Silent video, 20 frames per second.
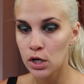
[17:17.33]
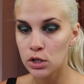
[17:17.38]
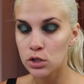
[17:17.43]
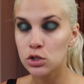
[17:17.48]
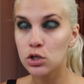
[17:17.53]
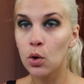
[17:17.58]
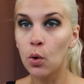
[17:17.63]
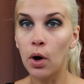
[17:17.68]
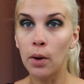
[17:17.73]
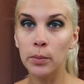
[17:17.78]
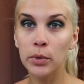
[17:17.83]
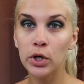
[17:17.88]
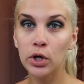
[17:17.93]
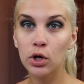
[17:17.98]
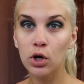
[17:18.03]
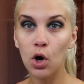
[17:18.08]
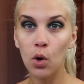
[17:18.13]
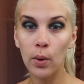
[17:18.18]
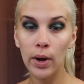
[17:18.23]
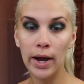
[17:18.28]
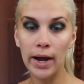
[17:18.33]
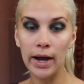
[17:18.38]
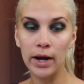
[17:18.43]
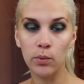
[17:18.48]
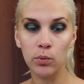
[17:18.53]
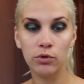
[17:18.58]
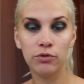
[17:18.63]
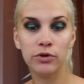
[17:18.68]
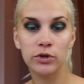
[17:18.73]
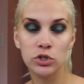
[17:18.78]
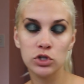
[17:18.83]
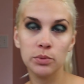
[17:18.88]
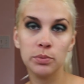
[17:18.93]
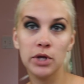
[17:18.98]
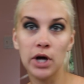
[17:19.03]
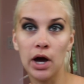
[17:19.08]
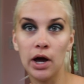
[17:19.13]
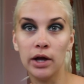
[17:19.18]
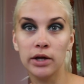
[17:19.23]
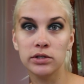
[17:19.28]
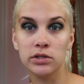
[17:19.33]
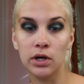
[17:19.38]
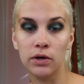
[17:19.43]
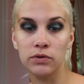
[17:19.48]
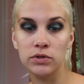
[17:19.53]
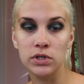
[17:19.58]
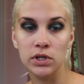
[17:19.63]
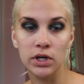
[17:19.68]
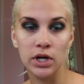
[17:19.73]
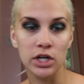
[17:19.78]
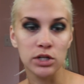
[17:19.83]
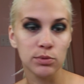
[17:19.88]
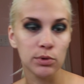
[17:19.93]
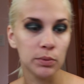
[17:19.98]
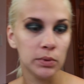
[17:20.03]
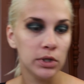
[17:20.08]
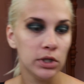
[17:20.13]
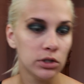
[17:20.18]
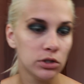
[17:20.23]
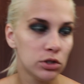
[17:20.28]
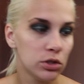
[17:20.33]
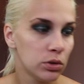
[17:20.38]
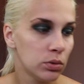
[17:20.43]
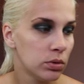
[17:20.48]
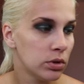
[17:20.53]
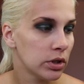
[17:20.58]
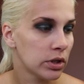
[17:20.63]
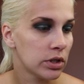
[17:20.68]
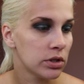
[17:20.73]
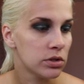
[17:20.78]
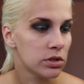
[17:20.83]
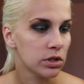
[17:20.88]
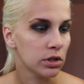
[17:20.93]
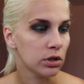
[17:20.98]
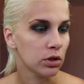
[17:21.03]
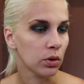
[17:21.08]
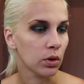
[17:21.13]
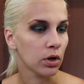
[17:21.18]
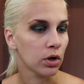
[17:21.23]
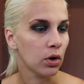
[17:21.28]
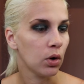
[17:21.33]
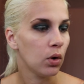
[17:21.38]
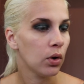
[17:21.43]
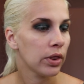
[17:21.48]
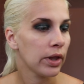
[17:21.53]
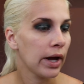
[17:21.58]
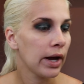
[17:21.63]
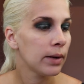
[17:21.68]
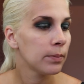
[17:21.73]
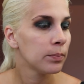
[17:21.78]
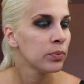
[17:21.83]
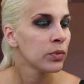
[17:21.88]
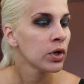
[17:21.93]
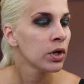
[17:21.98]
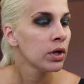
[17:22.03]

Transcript: So I'm gonna go ahead, we'll finish up the eyes obviously, guys, but we need to do the concealer and all that.